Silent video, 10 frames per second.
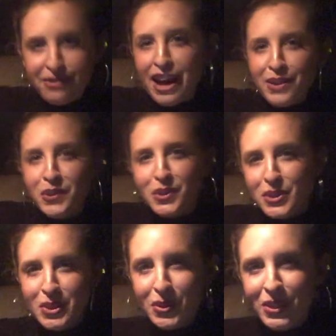If I don't go to
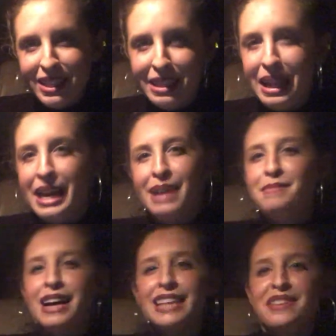the store, then like
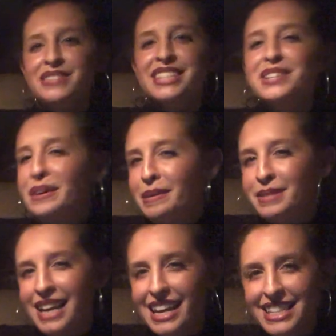my life is, you know what I'm
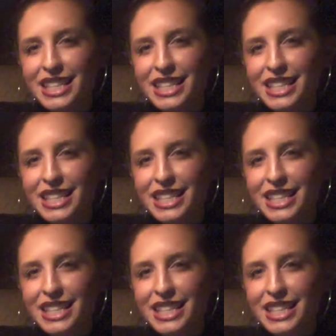saying?